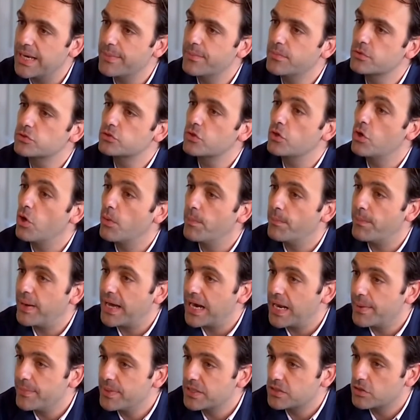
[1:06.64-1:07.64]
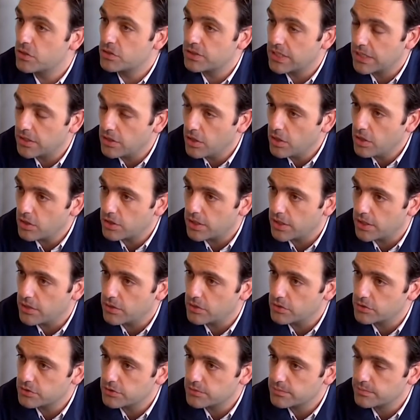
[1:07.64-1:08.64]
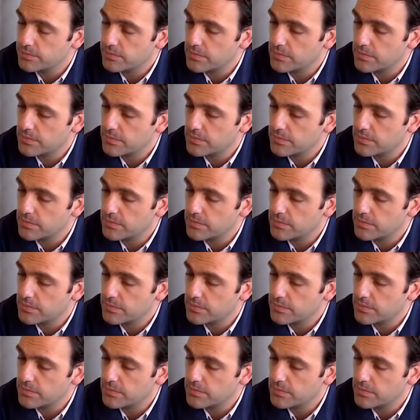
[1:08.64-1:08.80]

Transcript: We have the technological parameters.